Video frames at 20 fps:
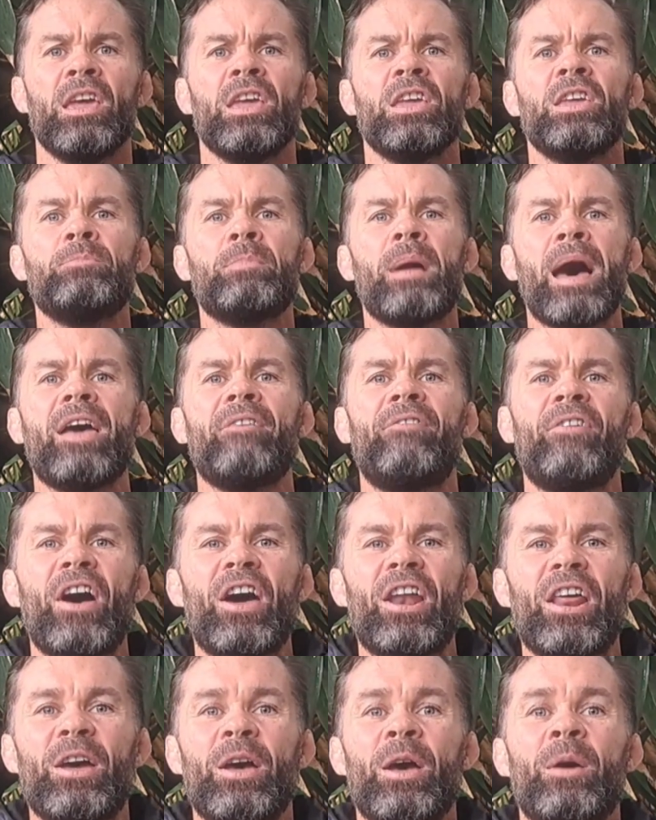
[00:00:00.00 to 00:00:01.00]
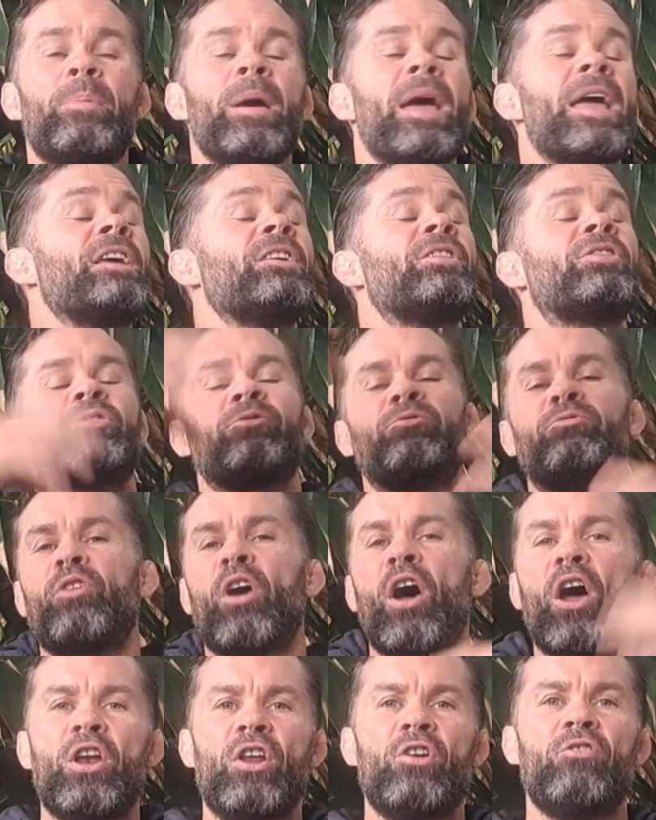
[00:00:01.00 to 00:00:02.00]
You may have heard it being
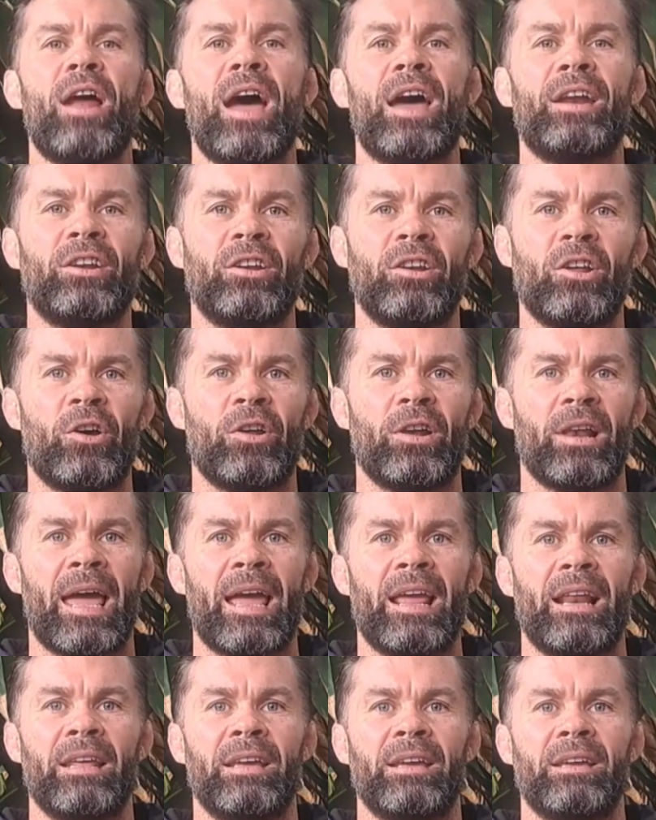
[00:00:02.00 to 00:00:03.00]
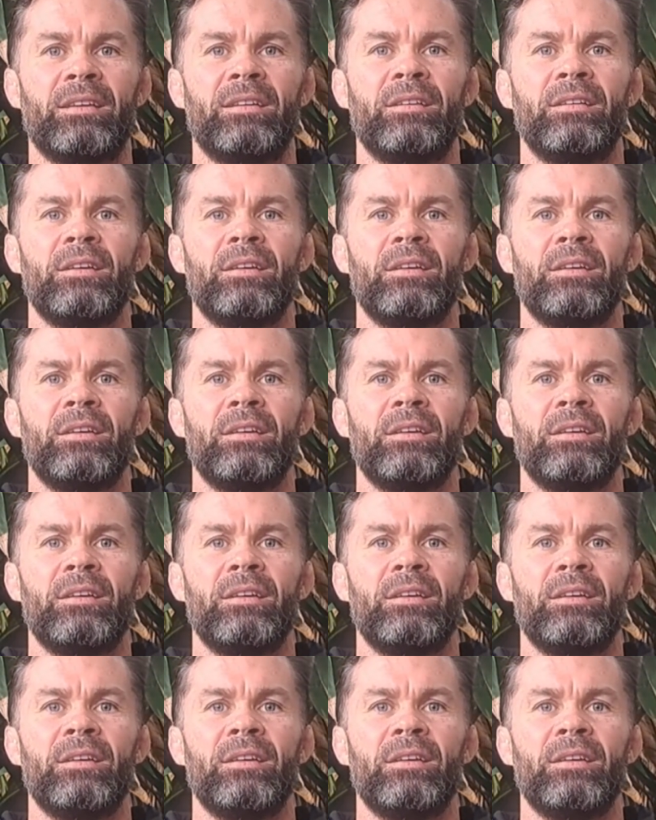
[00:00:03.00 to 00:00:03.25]
thrown around a lot lately,